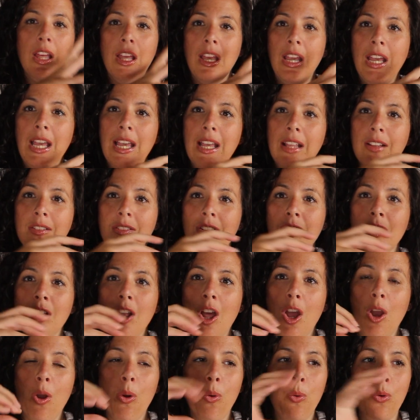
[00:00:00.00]
his
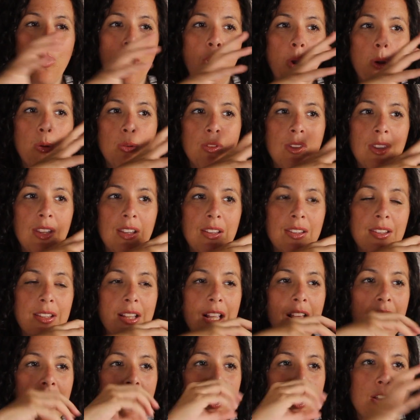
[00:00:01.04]
low notes, his
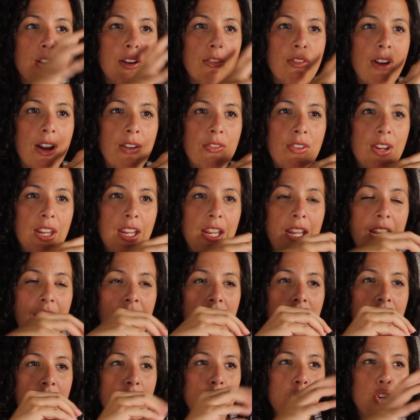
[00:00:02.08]
very
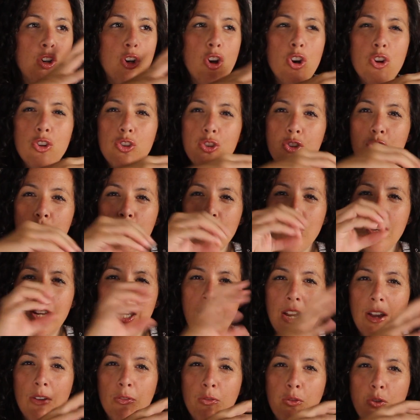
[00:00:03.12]

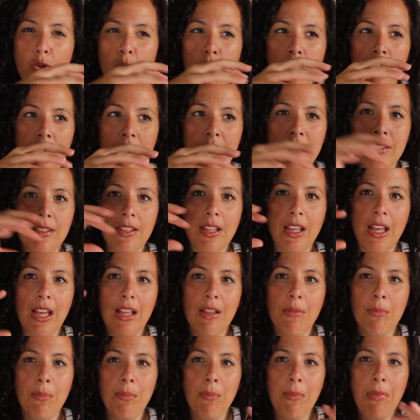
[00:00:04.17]
country voice
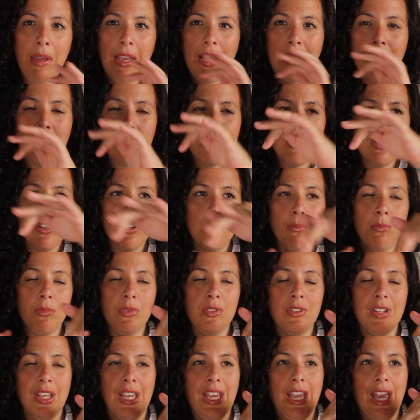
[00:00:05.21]
mixed them
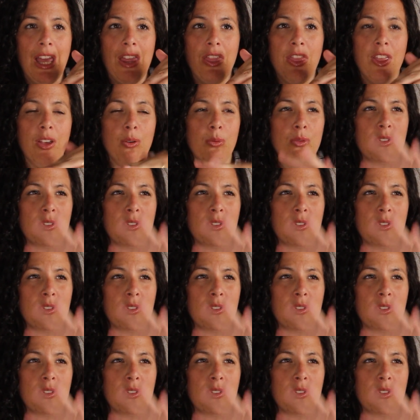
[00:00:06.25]
together.